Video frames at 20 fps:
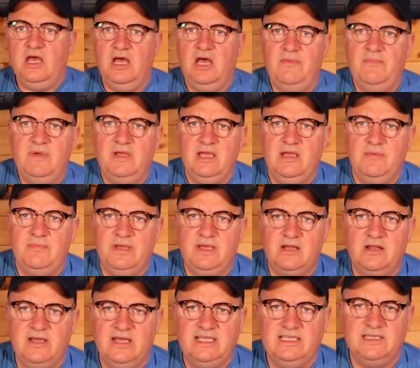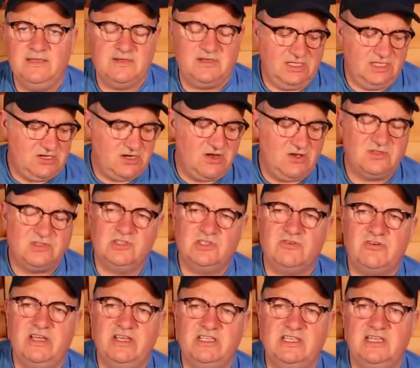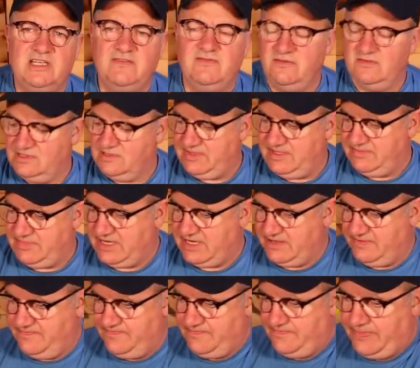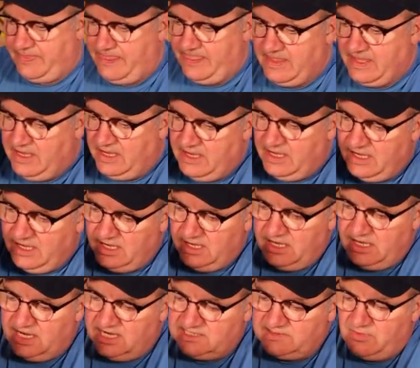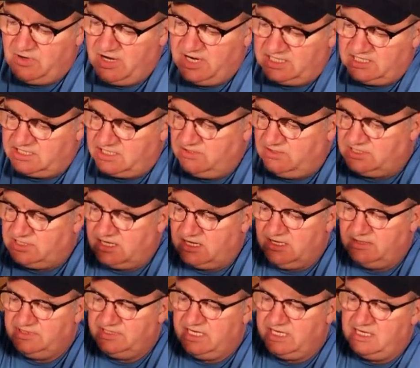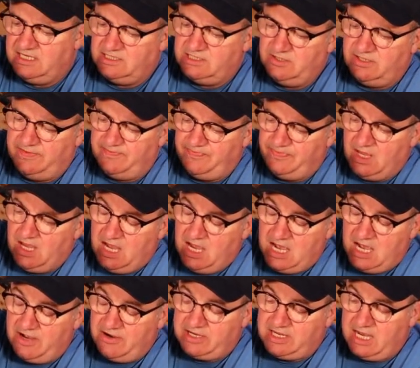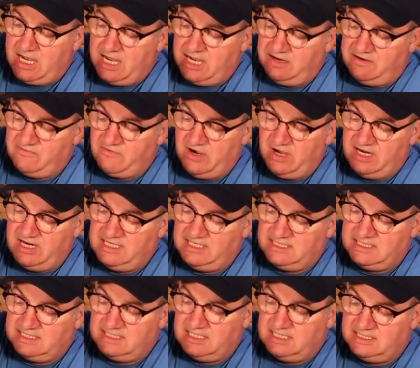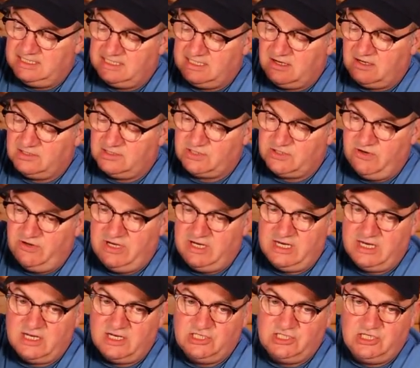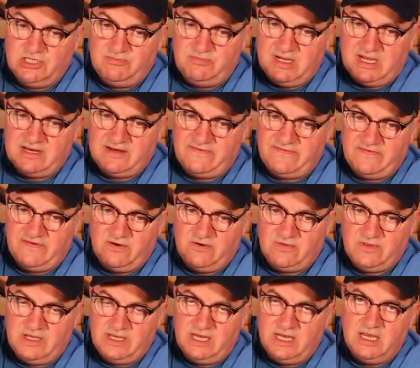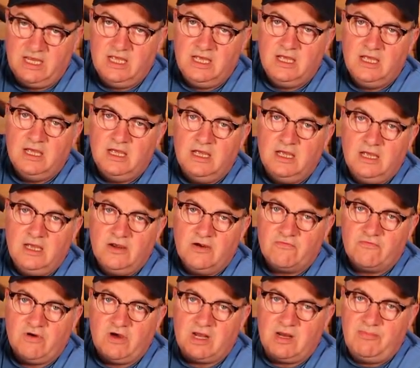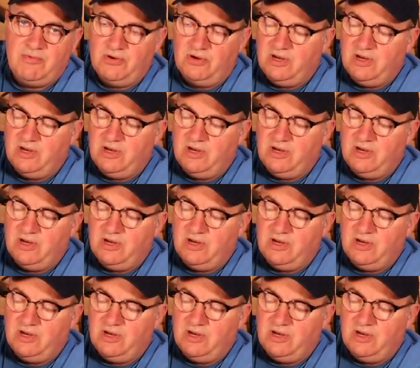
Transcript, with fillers: um, it would be a lot easier because your concentration level's a bit better. That's my excuse and I'm sticking to it. Okay, right, let's uh, start screwing in. I should be able to feel the rudder